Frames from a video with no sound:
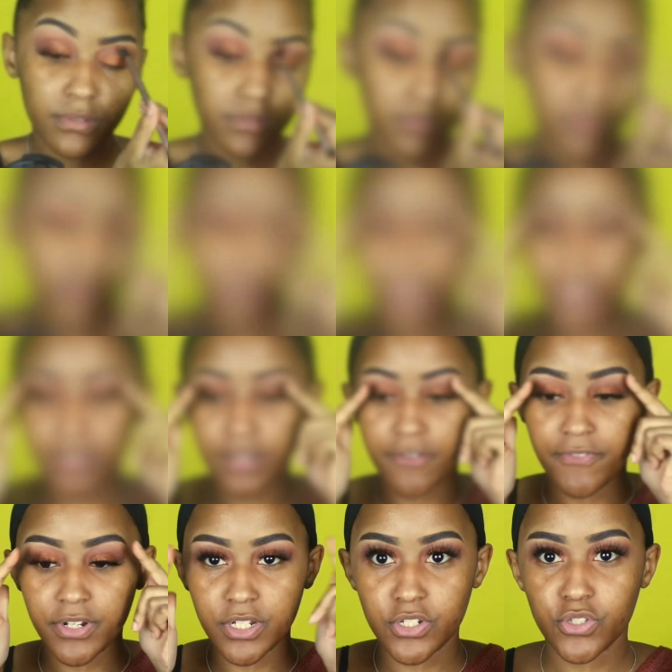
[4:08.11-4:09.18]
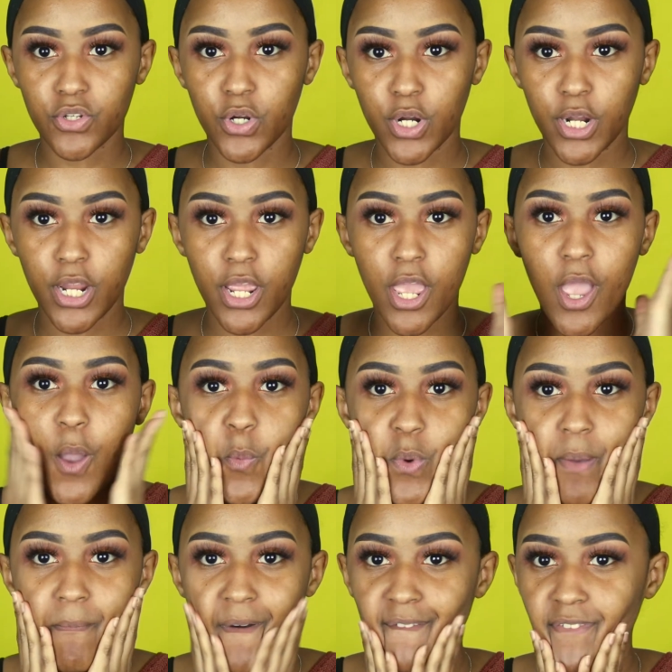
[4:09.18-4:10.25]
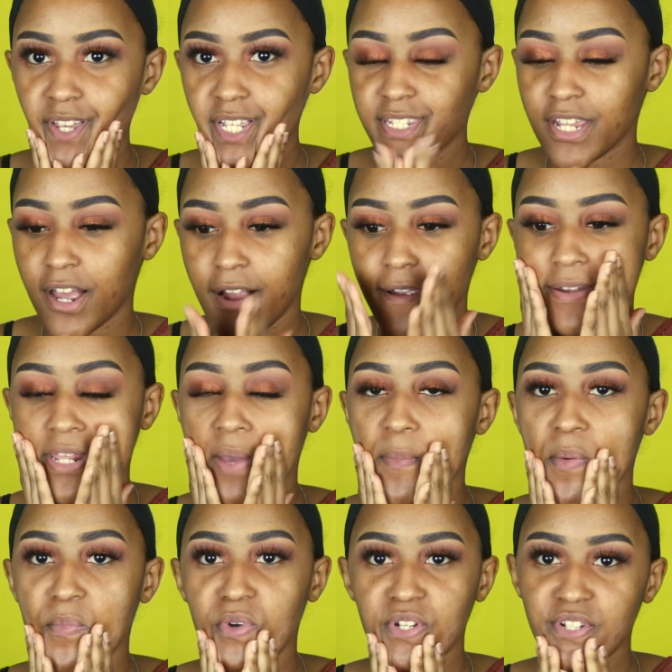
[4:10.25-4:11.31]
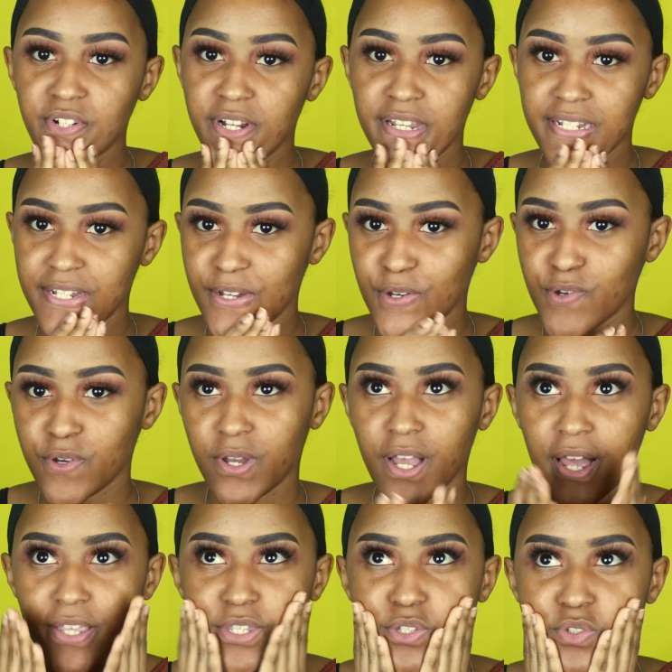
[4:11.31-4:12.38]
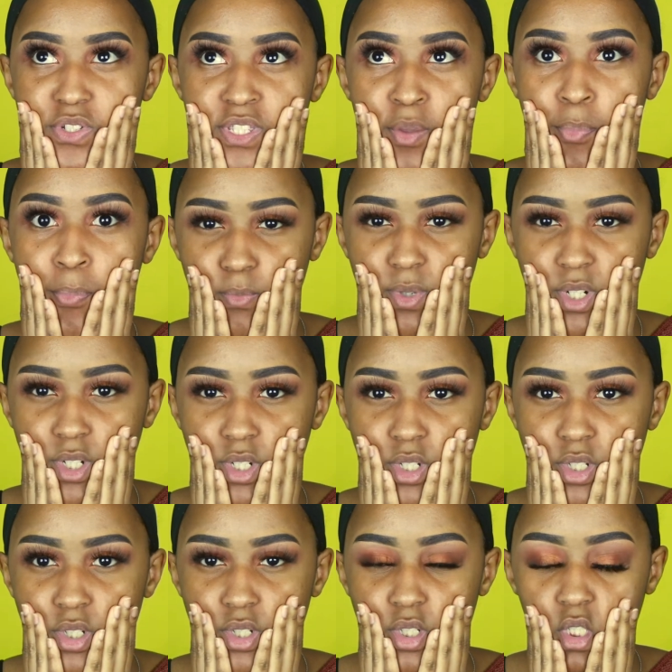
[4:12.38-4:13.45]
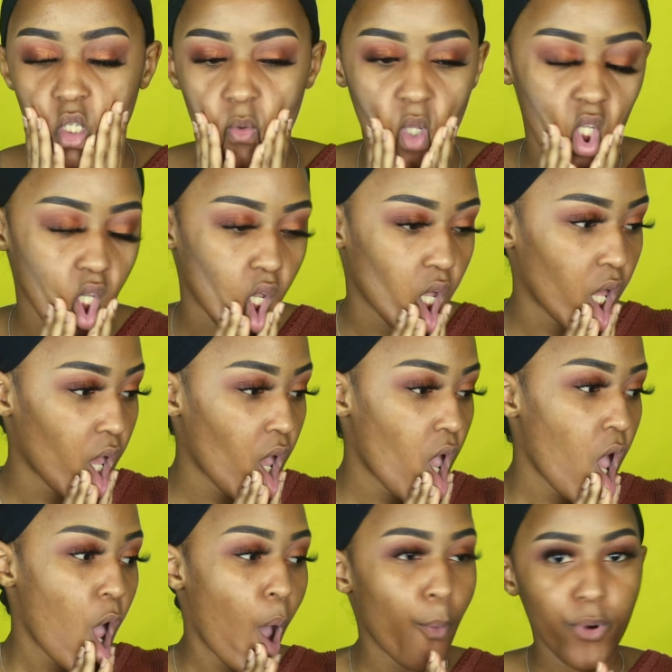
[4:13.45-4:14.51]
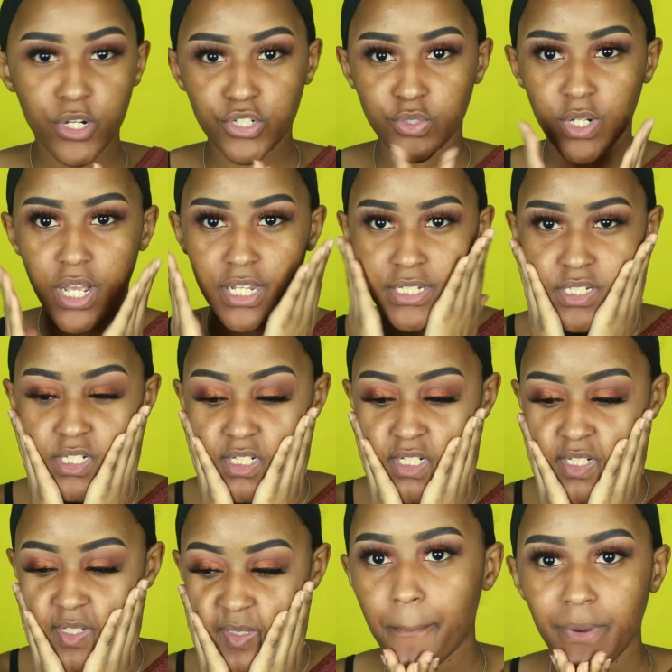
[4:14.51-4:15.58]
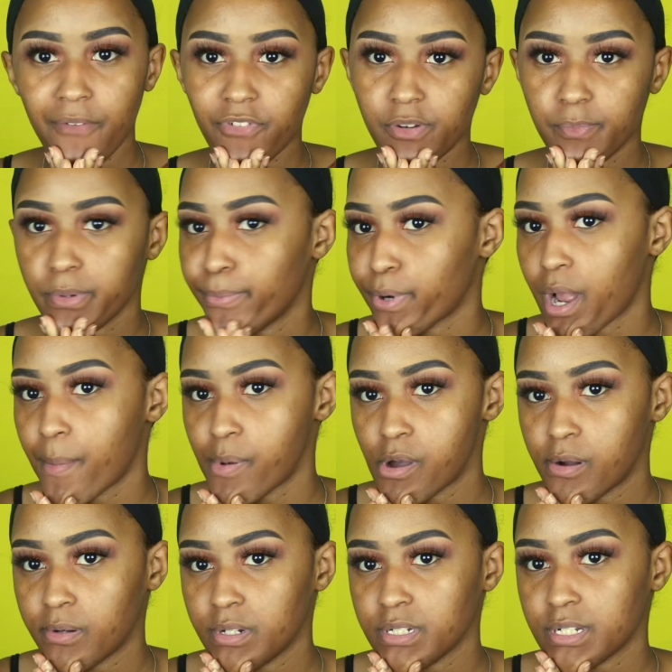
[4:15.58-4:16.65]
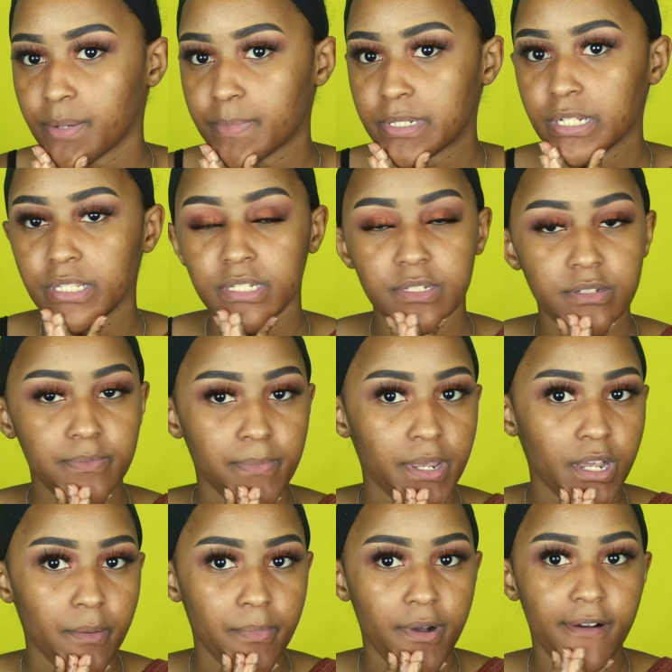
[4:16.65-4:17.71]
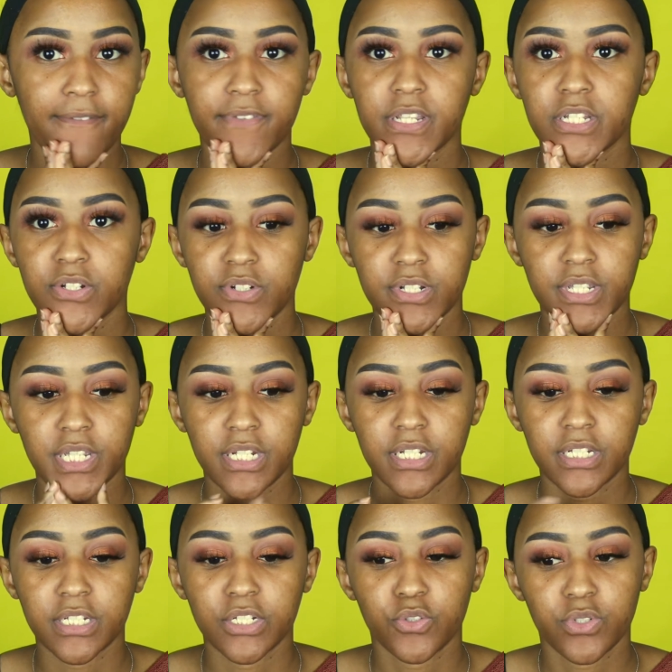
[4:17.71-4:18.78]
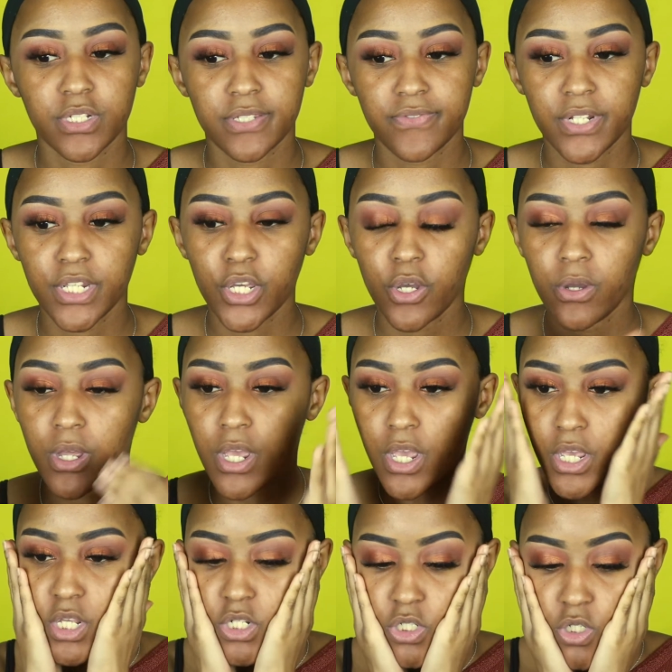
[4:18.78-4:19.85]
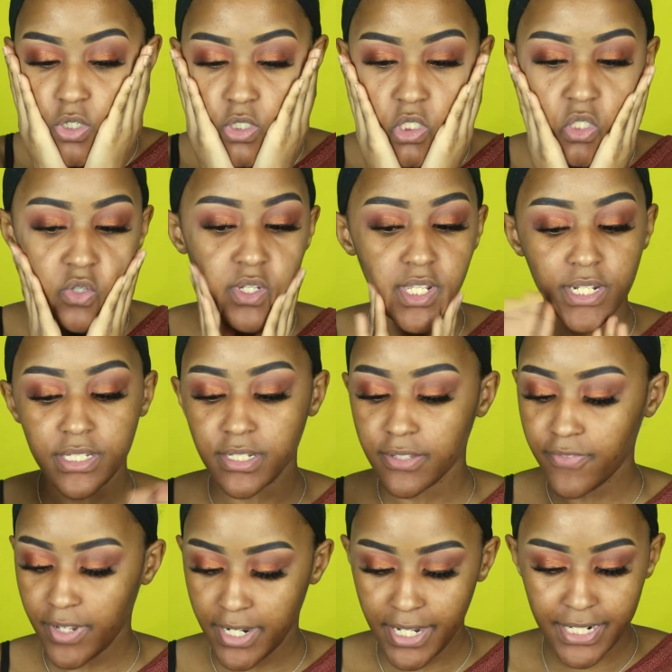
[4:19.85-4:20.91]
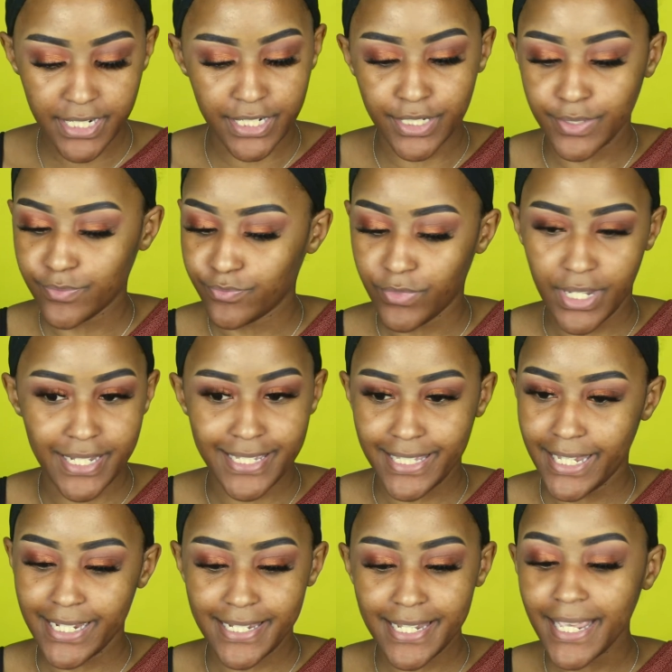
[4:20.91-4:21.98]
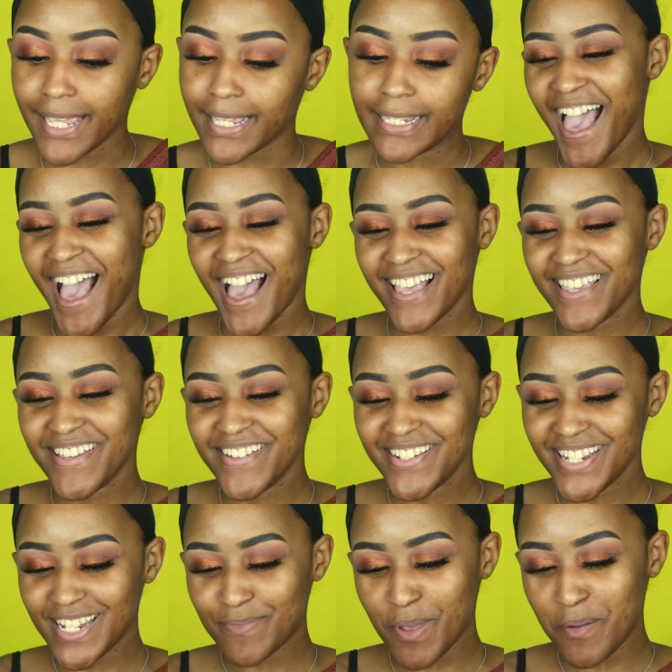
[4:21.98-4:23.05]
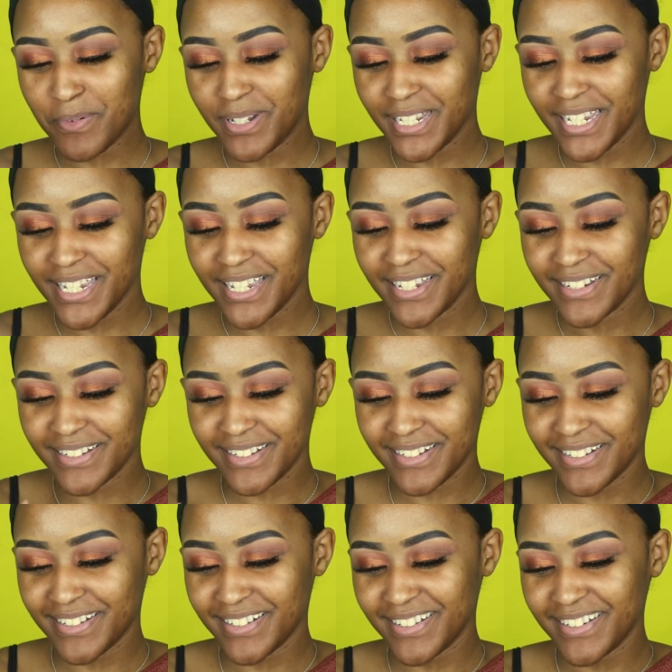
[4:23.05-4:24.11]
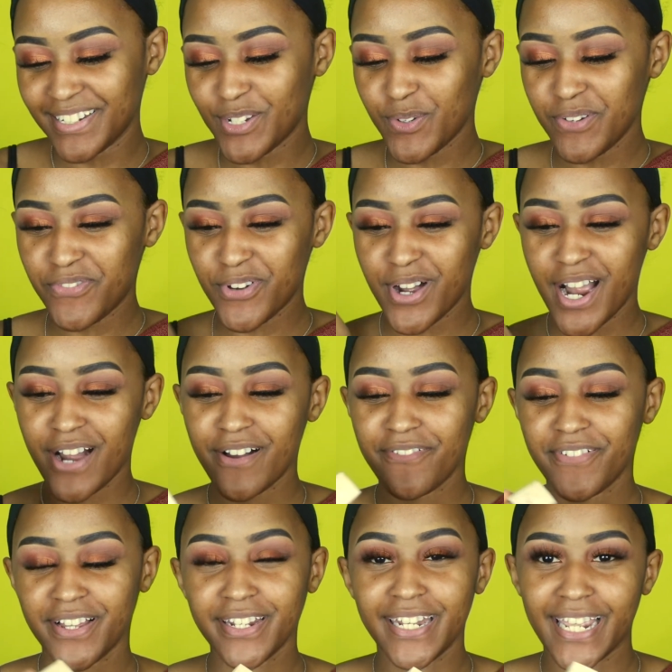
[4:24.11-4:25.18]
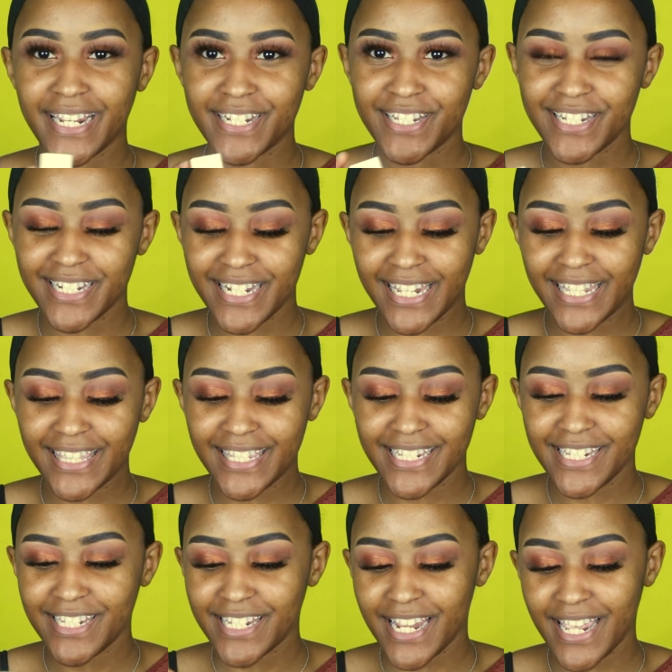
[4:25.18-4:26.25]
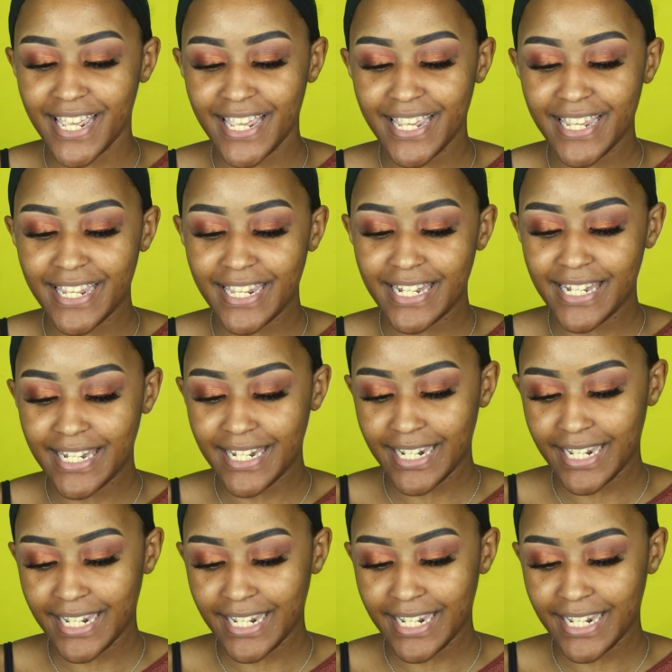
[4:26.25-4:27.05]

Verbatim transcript: Now I'm going to start with my face. I already got my moisturizer on. I used the Pond, something like that. Moisturizer. Um, I'm not finna put primer on because I'm gonna take this makeup off as soon as I get done doing this video. So we're just gonna get into the foundation. That's that's it. I use this Maybelline uh twenty-four hour foundation in the shade